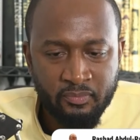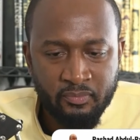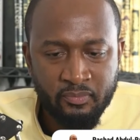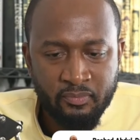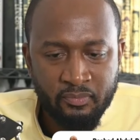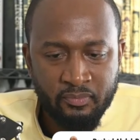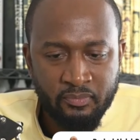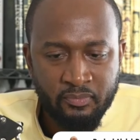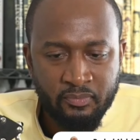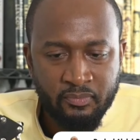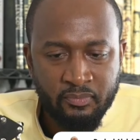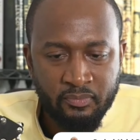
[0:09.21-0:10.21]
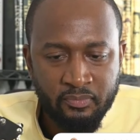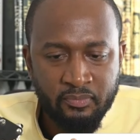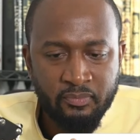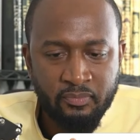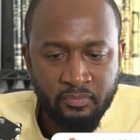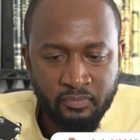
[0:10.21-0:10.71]

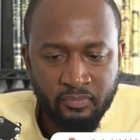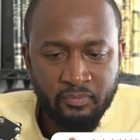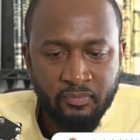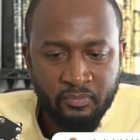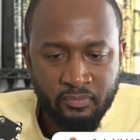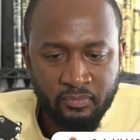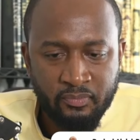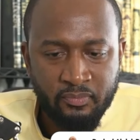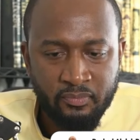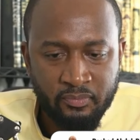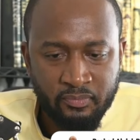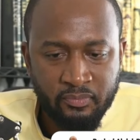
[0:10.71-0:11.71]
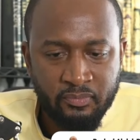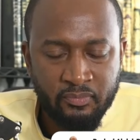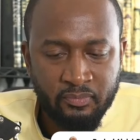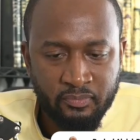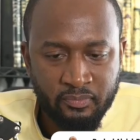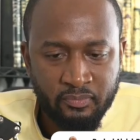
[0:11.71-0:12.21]

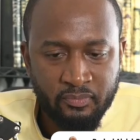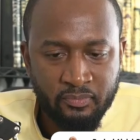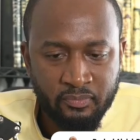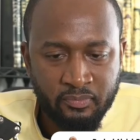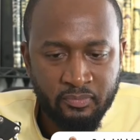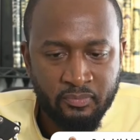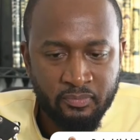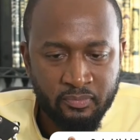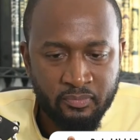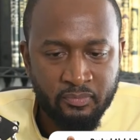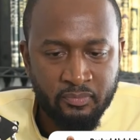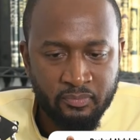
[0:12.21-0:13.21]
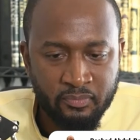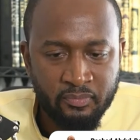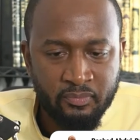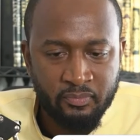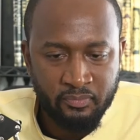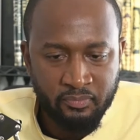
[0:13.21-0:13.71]
[no speech]